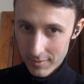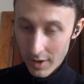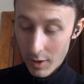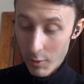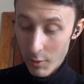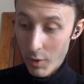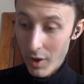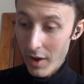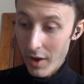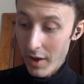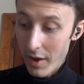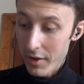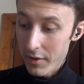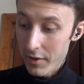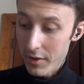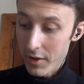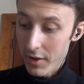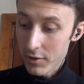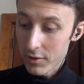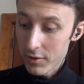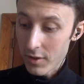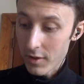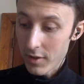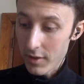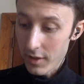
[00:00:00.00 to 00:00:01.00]
Oh, well, and
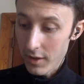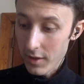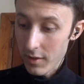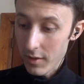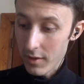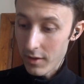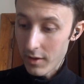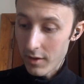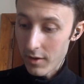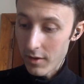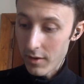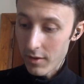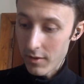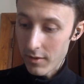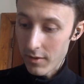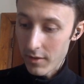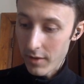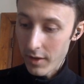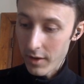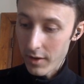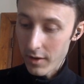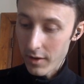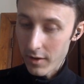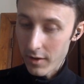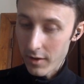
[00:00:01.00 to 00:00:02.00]
here's the thing:
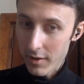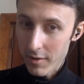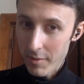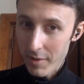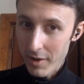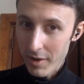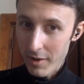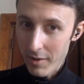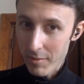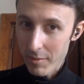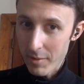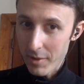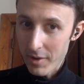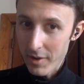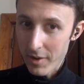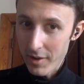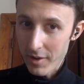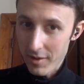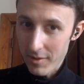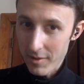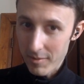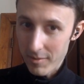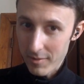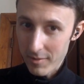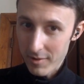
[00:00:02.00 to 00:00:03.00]
they call him out by name.